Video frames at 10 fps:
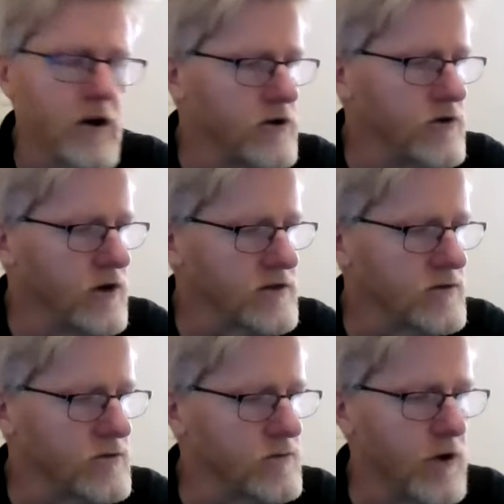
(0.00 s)
are you
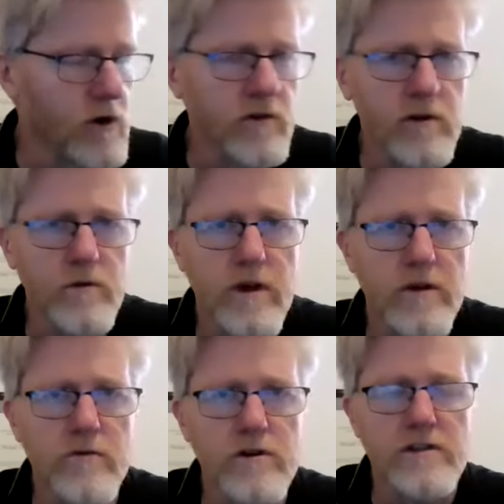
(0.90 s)
also partnering with
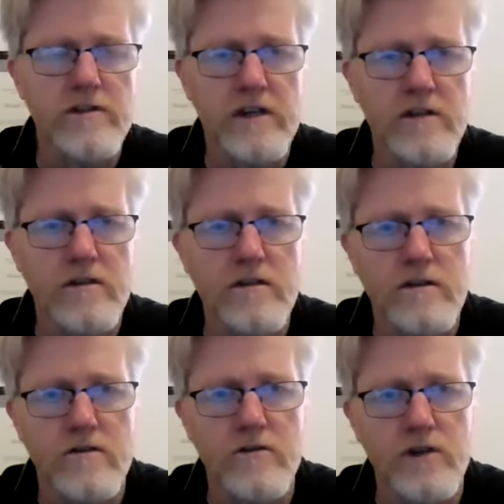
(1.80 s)
other organizations
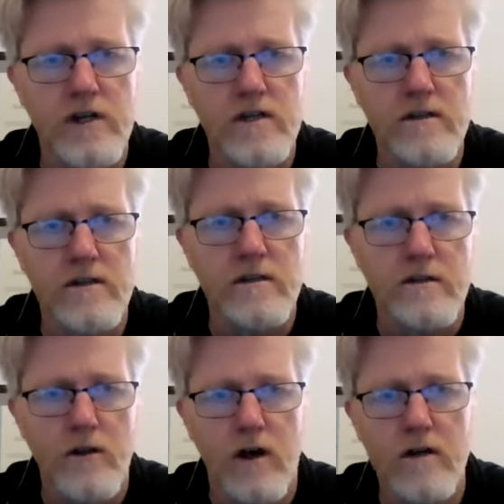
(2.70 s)
to change
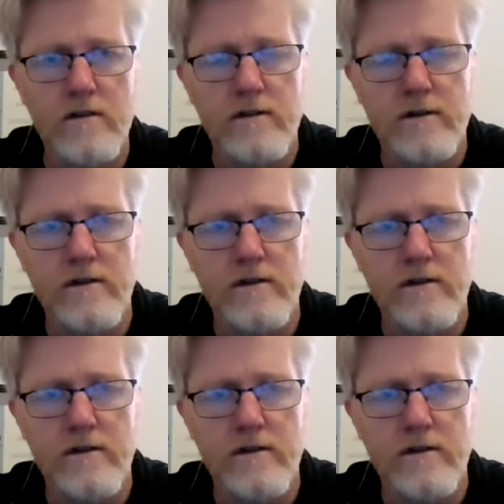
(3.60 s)
the laws?